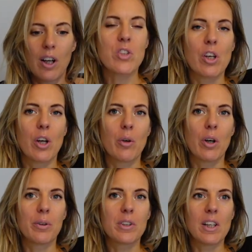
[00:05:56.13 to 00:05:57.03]
So
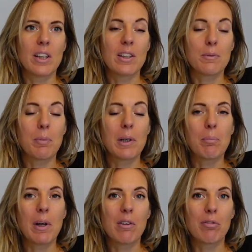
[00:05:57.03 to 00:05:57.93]
I would say there's big
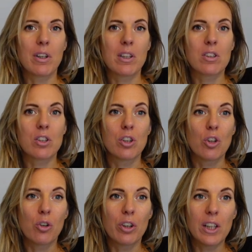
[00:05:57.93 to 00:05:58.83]
benefits to
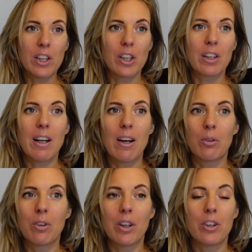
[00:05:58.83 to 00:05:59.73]
not niching
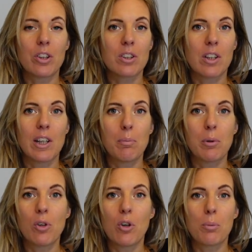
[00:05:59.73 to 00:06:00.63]
down and just
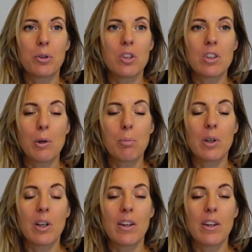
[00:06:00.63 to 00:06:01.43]
keeping your options open,